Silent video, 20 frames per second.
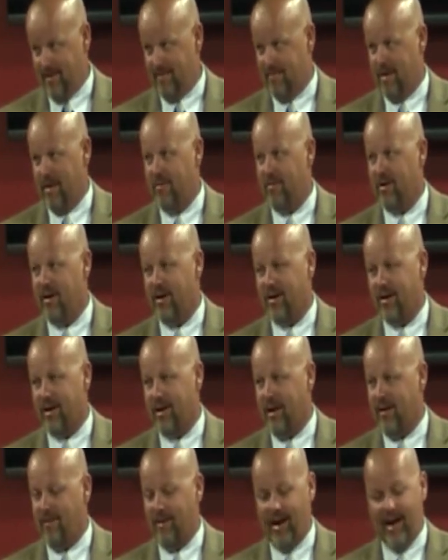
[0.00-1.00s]
Be very
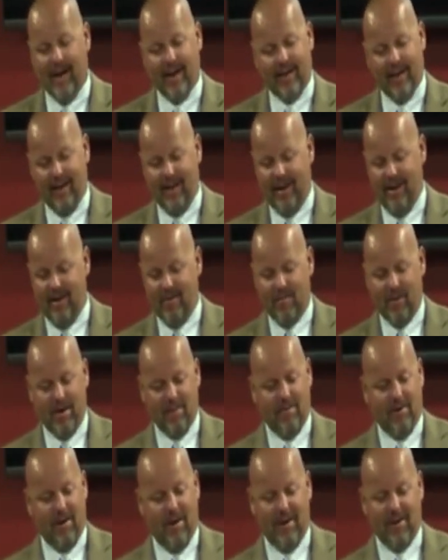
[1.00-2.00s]
careful. I can hear
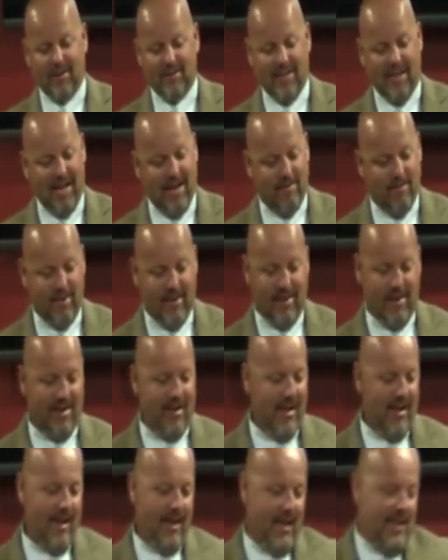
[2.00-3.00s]
people all the time, and it,
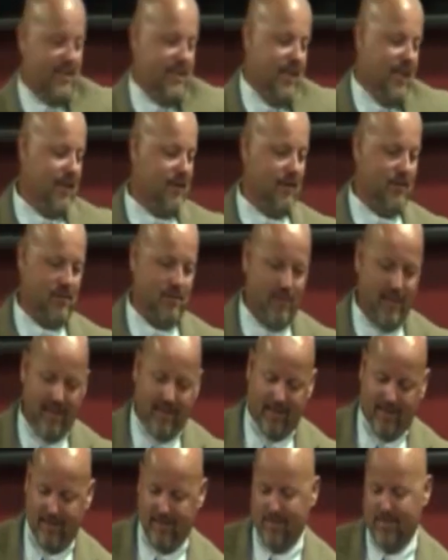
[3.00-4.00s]
it tickles me
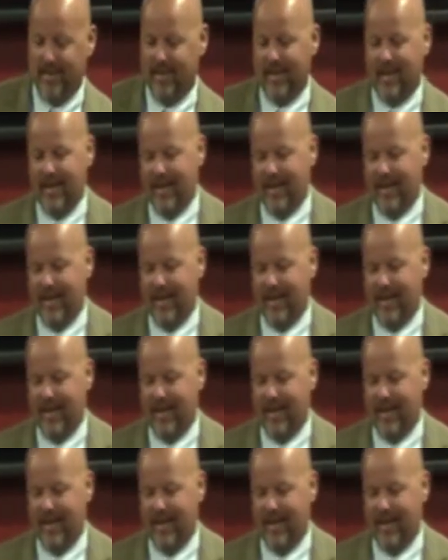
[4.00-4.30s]
a little bit.